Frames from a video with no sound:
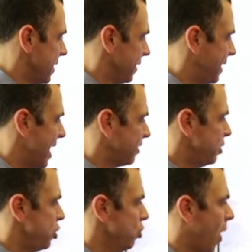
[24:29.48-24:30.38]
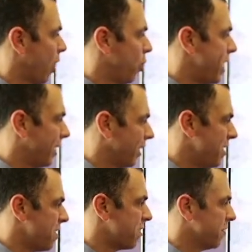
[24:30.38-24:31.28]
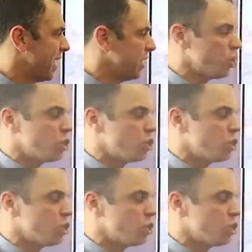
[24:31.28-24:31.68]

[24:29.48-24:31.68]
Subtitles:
that you are going to learn that